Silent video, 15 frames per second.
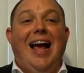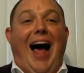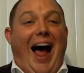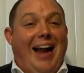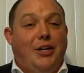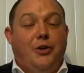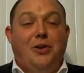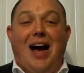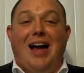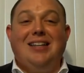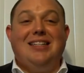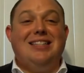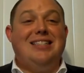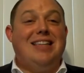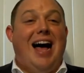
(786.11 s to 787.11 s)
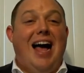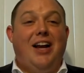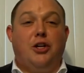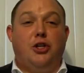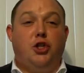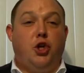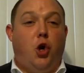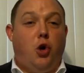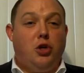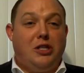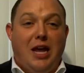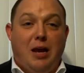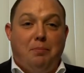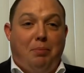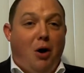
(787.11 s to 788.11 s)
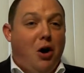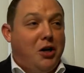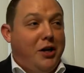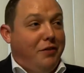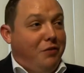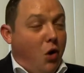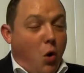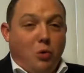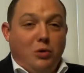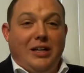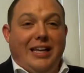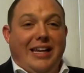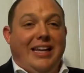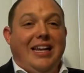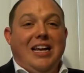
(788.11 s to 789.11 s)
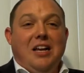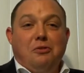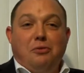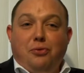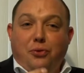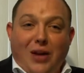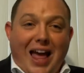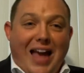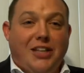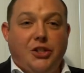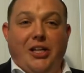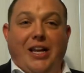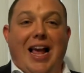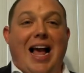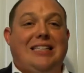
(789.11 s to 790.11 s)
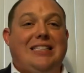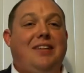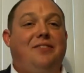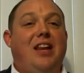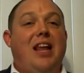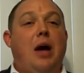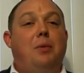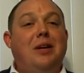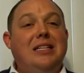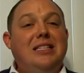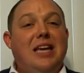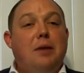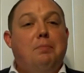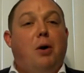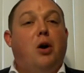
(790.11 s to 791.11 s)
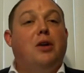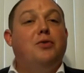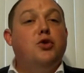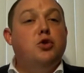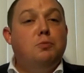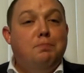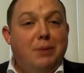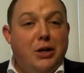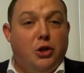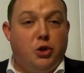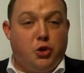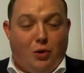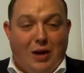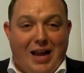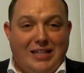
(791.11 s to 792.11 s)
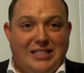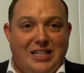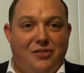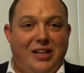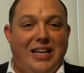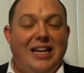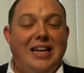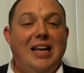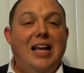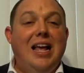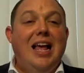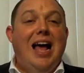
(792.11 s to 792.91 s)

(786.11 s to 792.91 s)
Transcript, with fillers: I do not desire to take part of only fleshly activity. I want to take part of spiritual activity.